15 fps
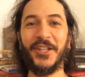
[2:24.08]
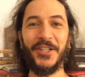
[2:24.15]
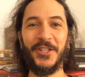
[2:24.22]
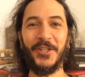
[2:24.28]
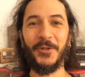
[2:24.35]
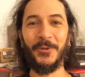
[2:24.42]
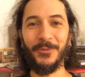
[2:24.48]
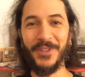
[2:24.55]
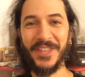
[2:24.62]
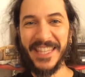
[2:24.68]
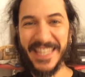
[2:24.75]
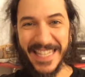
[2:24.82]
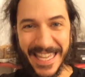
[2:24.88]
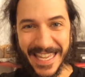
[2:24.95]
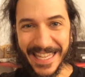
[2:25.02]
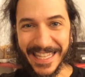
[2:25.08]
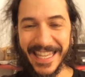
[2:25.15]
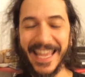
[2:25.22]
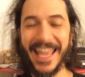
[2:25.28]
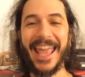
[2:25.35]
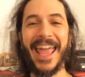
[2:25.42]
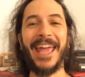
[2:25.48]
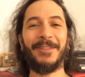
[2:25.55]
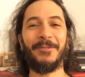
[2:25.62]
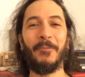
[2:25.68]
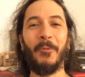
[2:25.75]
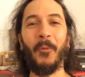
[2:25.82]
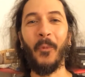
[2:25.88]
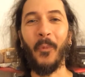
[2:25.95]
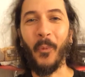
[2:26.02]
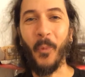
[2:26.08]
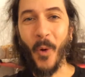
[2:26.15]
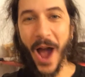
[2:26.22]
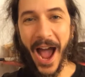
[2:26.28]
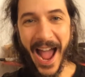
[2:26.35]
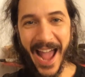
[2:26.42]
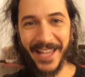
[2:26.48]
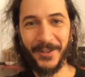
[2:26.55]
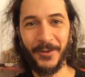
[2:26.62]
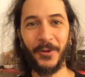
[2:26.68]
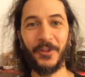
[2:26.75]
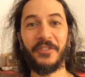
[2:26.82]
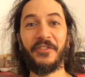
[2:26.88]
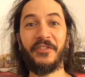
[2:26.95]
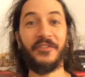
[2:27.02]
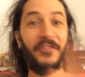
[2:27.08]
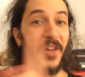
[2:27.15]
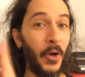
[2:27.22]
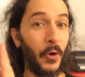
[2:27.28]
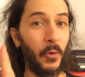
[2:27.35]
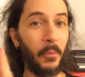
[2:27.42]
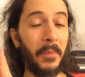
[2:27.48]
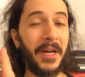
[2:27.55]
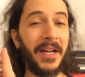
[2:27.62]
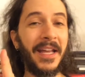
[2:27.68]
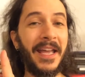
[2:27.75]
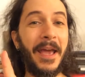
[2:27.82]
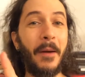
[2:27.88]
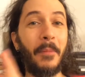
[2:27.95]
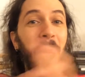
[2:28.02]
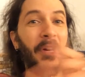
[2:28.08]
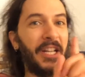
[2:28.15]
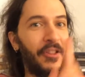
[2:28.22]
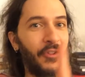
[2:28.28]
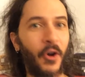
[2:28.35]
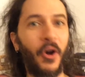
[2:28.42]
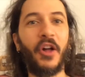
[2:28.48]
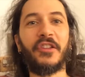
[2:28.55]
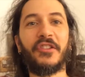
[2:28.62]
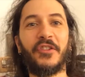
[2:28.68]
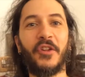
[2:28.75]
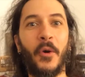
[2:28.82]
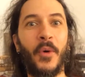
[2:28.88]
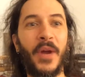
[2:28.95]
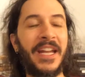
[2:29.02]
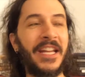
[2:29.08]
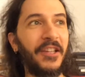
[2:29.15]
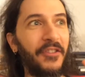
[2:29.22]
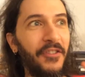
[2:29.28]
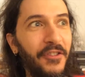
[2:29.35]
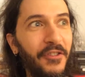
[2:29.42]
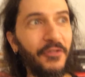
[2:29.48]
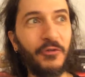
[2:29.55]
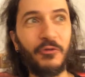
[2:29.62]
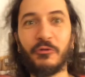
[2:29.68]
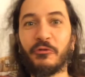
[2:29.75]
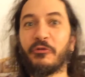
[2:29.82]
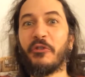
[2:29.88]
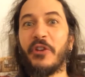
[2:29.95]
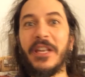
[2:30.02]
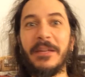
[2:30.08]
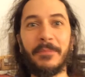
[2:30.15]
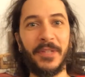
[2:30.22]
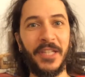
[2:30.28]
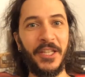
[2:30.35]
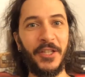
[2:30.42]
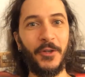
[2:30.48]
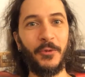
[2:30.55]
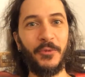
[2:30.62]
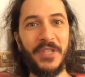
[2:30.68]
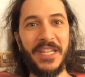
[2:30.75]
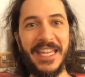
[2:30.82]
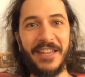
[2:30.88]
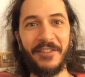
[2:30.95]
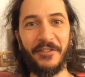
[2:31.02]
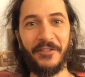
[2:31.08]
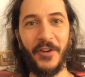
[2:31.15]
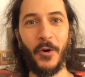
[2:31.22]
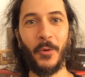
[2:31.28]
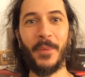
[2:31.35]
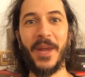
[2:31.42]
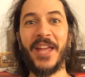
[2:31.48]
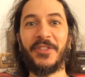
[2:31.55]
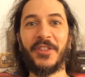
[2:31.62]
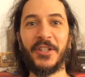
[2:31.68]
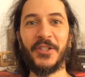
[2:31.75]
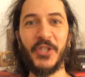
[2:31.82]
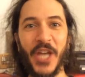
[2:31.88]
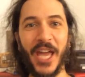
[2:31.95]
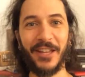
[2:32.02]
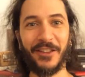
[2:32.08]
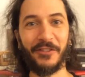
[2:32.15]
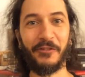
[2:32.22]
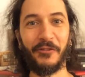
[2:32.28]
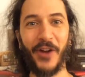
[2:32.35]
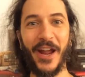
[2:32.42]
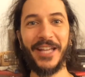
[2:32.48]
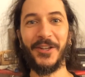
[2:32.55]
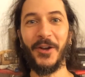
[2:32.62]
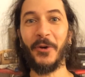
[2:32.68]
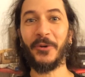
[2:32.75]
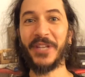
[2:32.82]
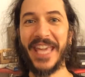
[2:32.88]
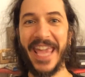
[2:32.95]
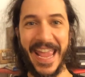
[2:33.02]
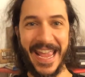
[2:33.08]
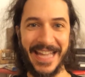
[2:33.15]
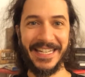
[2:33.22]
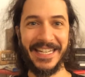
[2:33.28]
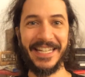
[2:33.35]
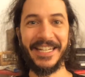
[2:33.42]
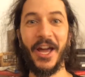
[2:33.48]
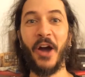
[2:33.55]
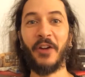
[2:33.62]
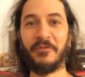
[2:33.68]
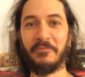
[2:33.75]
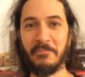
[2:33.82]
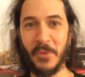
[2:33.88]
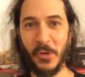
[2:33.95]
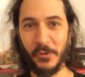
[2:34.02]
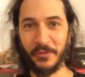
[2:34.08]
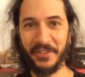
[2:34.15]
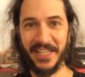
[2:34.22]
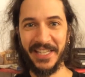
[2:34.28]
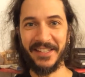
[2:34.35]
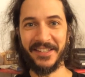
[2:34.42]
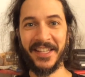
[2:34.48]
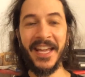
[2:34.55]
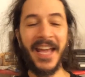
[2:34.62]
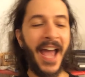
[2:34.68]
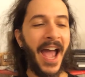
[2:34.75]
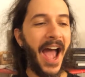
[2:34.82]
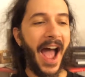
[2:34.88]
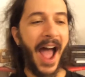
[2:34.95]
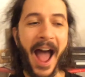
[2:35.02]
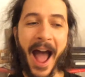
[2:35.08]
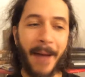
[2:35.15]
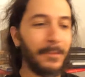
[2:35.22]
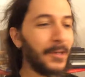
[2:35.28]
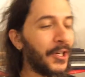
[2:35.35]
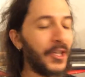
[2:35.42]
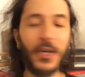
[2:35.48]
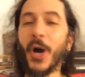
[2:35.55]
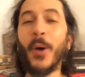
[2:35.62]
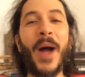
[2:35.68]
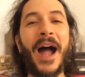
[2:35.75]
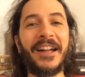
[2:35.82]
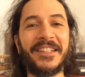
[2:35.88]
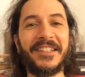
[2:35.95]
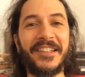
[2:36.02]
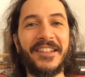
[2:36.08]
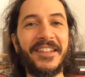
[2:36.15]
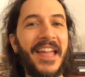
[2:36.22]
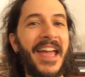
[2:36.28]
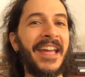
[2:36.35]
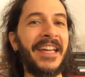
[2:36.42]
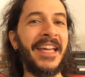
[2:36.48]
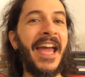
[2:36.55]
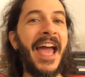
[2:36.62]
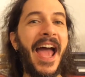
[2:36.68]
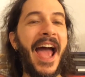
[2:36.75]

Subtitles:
unique and wild film, but it's also an extremely unique film in the Jess Franco canon of movies. I'm gonna go out and say